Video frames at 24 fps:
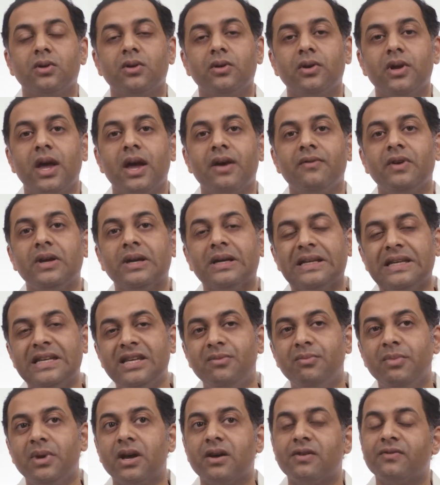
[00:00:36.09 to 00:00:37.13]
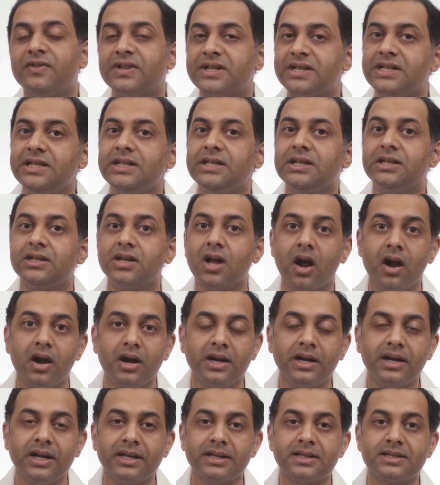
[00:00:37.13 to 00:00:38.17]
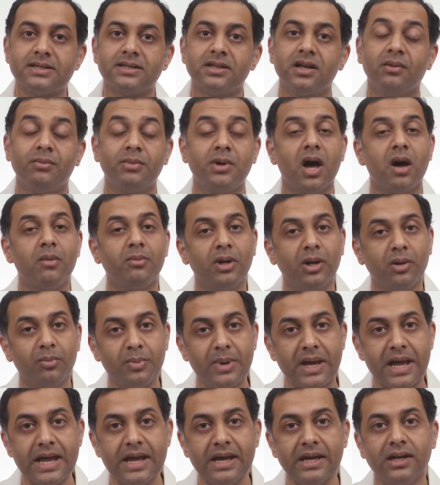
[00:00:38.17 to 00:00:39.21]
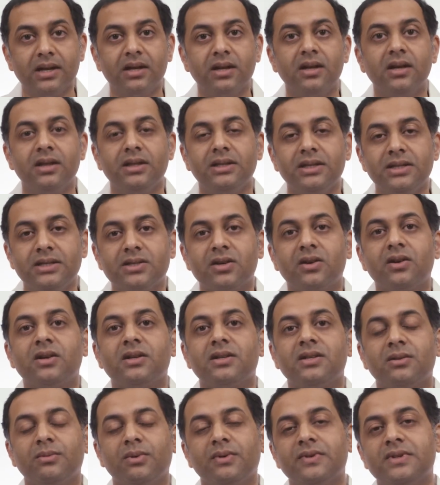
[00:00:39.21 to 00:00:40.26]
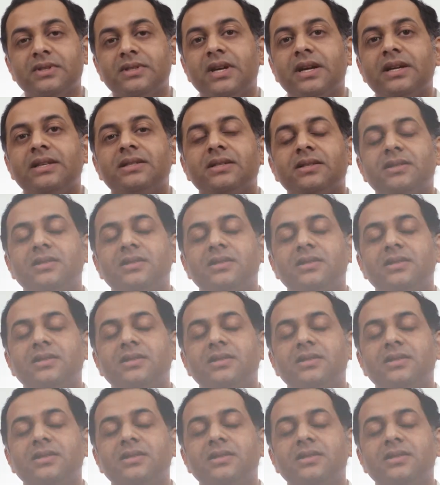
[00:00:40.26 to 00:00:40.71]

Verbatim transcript: or you're having anemia, fatigue, tiredness, abdominal pain, then these are some of the signs